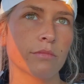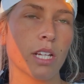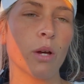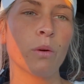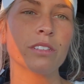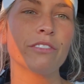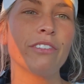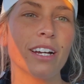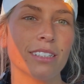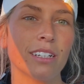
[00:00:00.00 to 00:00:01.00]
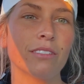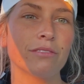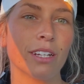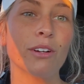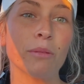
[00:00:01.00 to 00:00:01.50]
I want to find love.
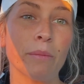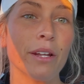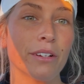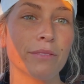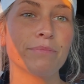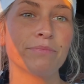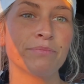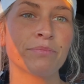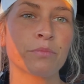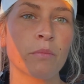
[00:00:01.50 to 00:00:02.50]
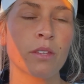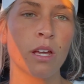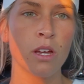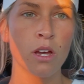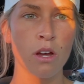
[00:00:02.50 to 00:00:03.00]
That would have been better.
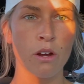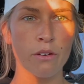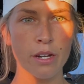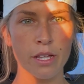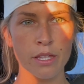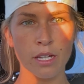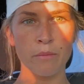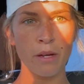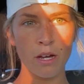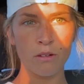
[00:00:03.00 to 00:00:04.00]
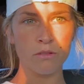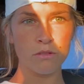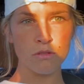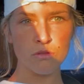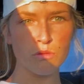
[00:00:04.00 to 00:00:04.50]
All right, I think I'm out.
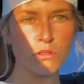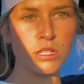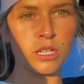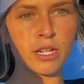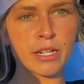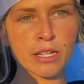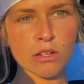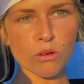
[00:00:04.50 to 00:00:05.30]
Look at that lighting.